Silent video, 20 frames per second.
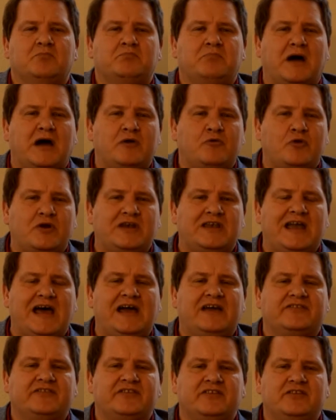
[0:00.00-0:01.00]
by
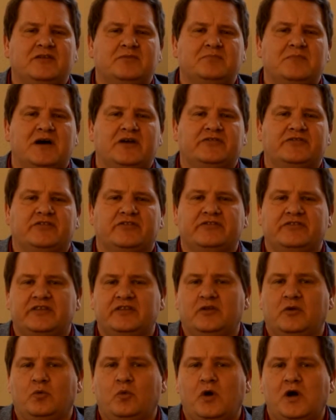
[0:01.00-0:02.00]
relaxing the muscles in
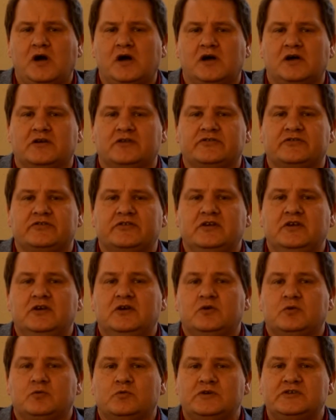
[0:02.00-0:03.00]
the walls,
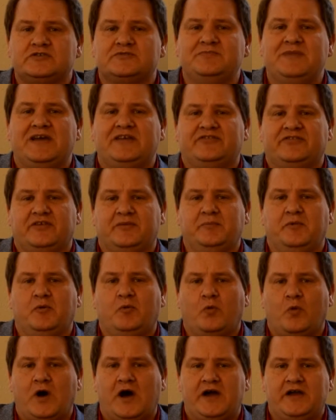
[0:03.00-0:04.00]
which makes them
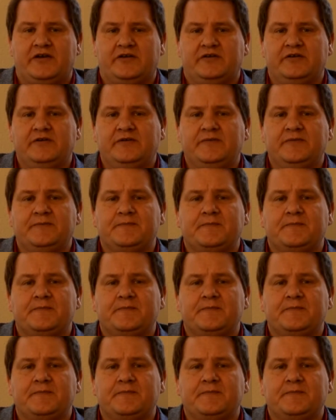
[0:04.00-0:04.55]
wider